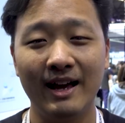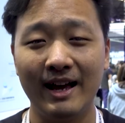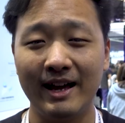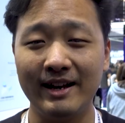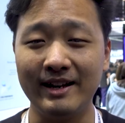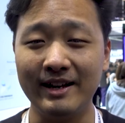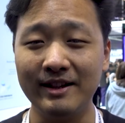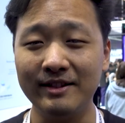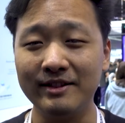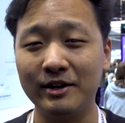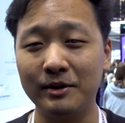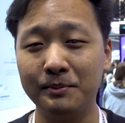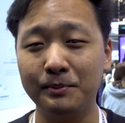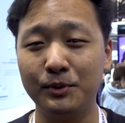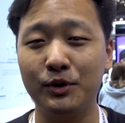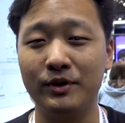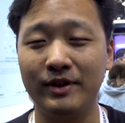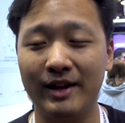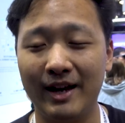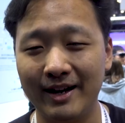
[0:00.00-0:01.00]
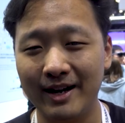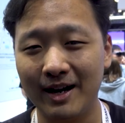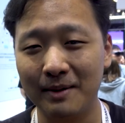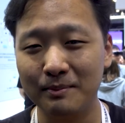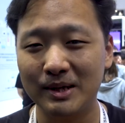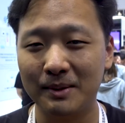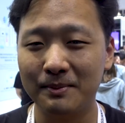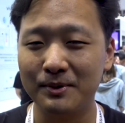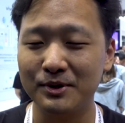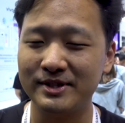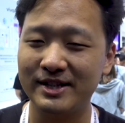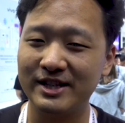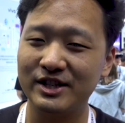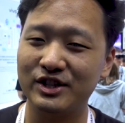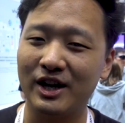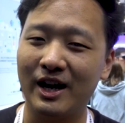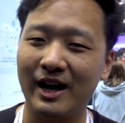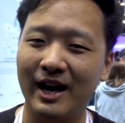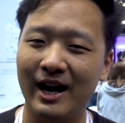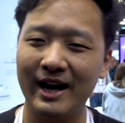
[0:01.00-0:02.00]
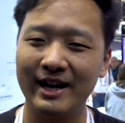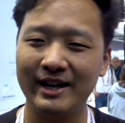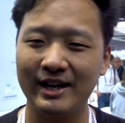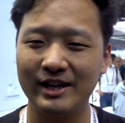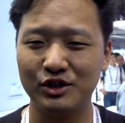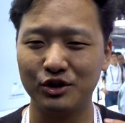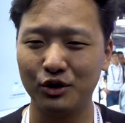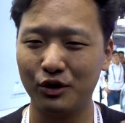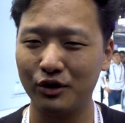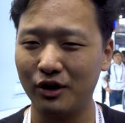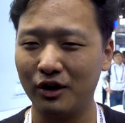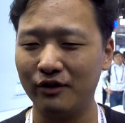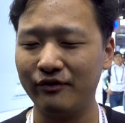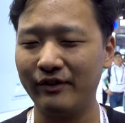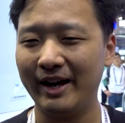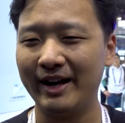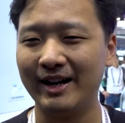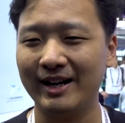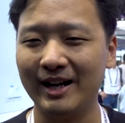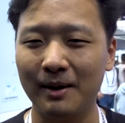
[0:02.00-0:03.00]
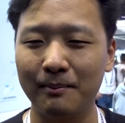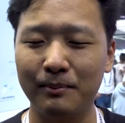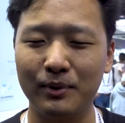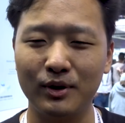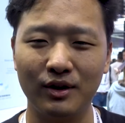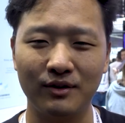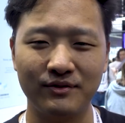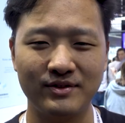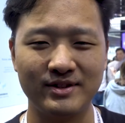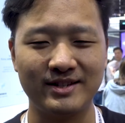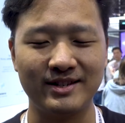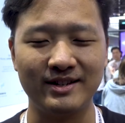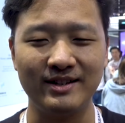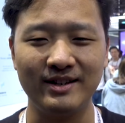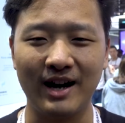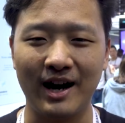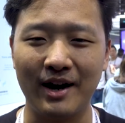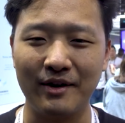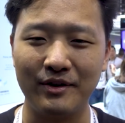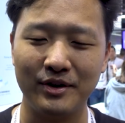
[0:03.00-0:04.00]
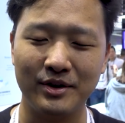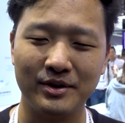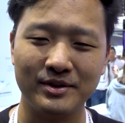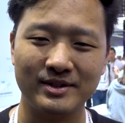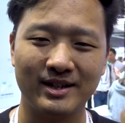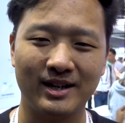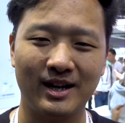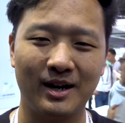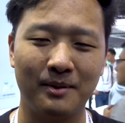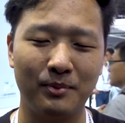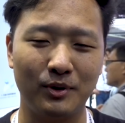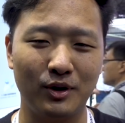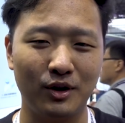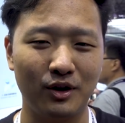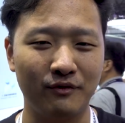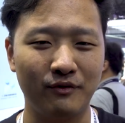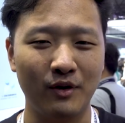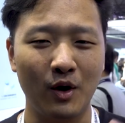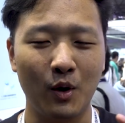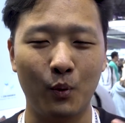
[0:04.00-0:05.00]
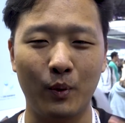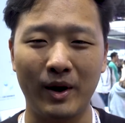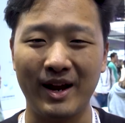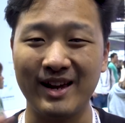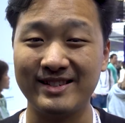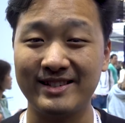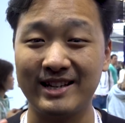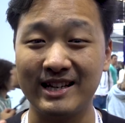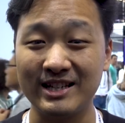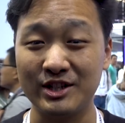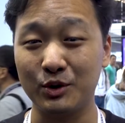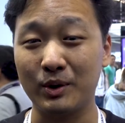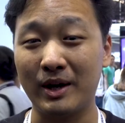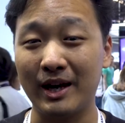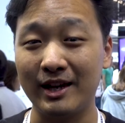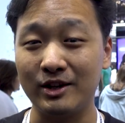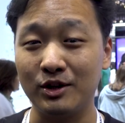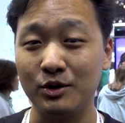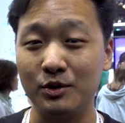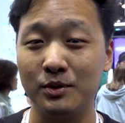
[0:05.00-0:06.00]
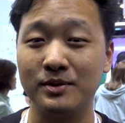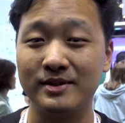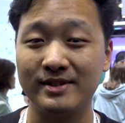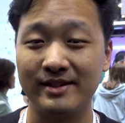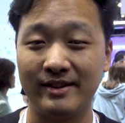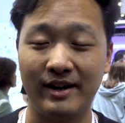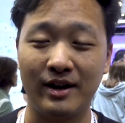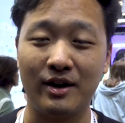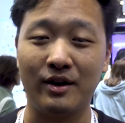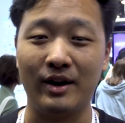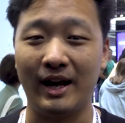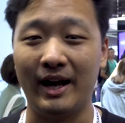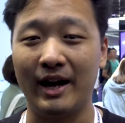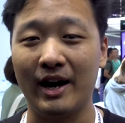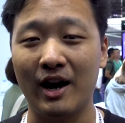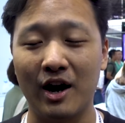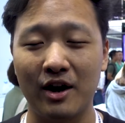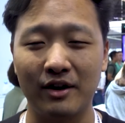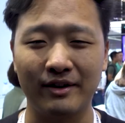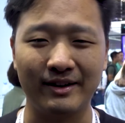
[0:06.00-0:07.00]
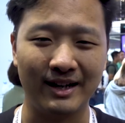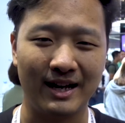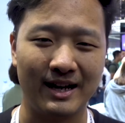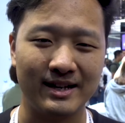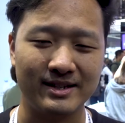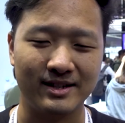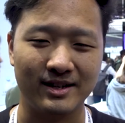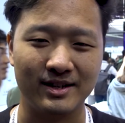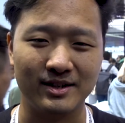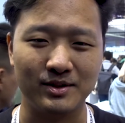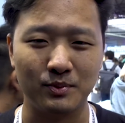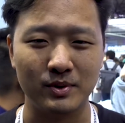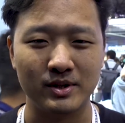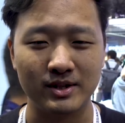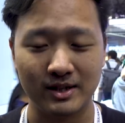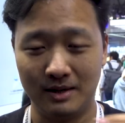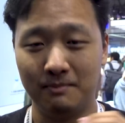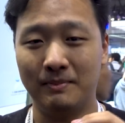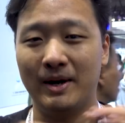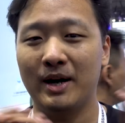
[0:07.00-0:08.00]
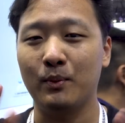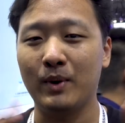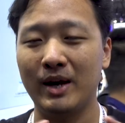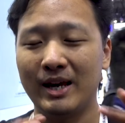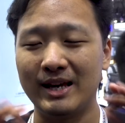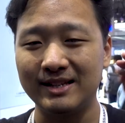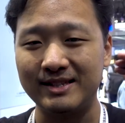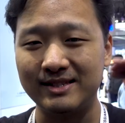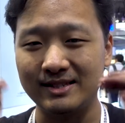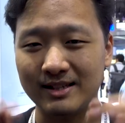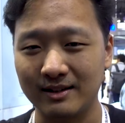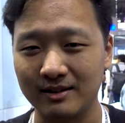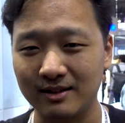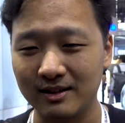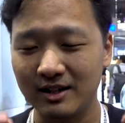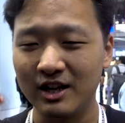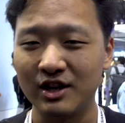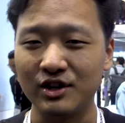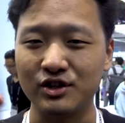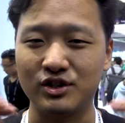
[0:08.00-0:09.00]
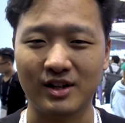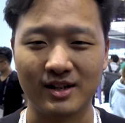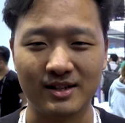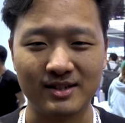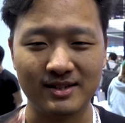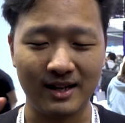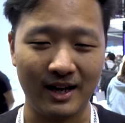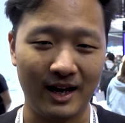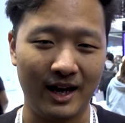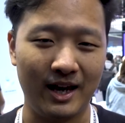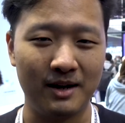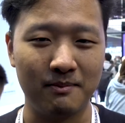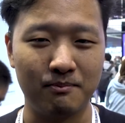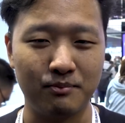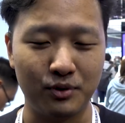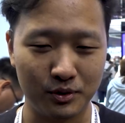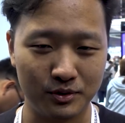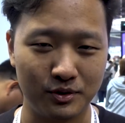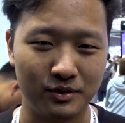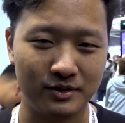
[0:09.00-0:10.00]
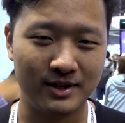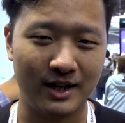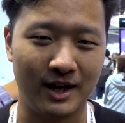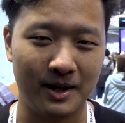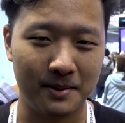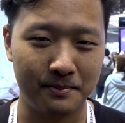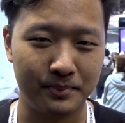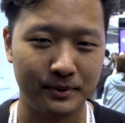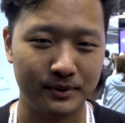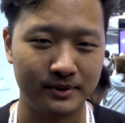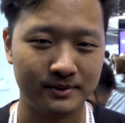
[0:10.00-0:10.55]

And in their booth at MWC Shanghai, they showed off a couple of scenarios and a couple of ways that you can use their AR glasses, which, by the way, is still just a prototype.